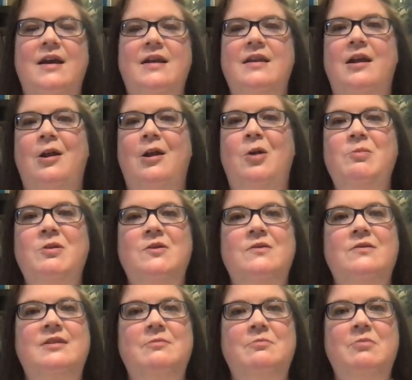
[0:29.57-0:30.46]
that help
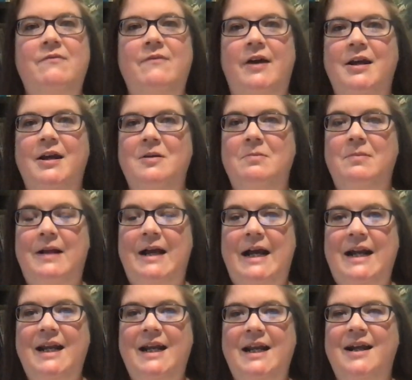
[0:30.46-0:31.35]
you simplify your
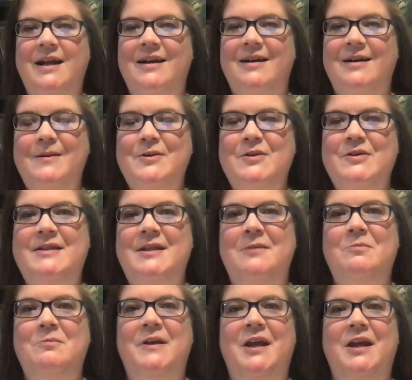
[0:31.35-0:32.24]
planning,
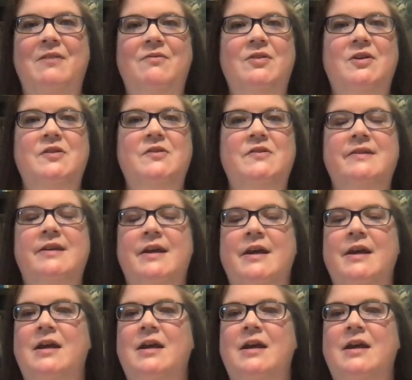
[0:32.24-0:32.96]
understand behaviors,